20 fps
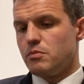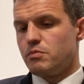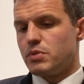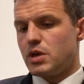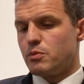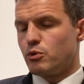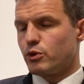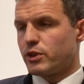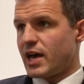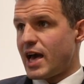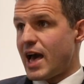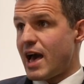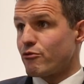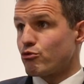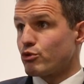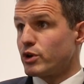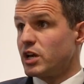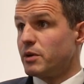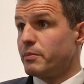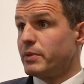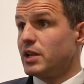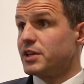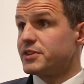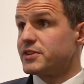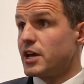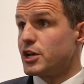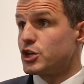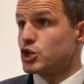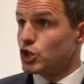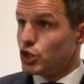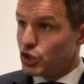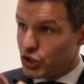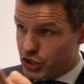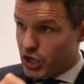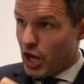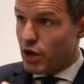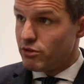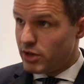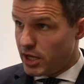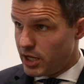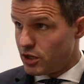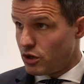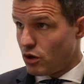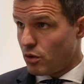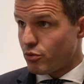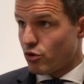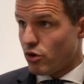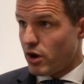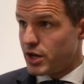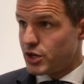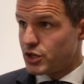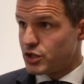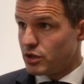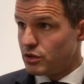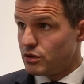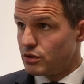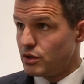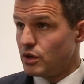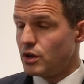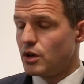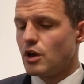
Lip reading: people that have rehabilitation and don't need an operation,